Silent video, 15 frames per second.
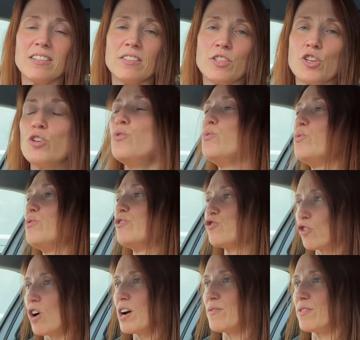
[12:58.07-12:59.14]
You, the
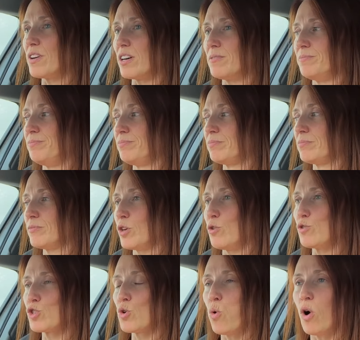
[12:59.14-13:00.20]
driver, who's
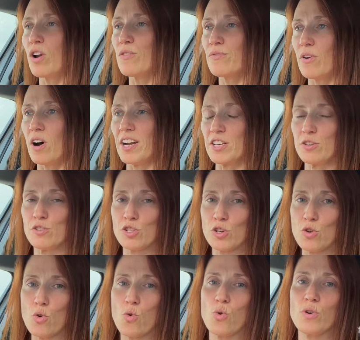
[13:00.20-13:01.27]
qualified, who took
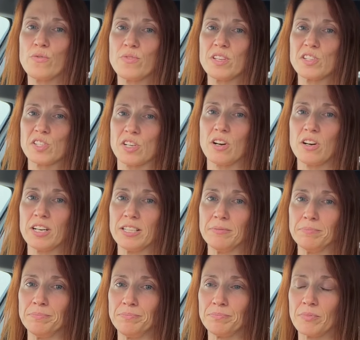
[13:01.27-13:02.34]
all of this
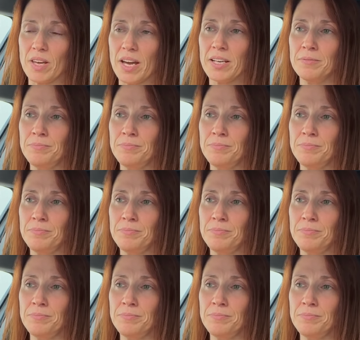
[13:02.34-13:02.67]
time, yeah,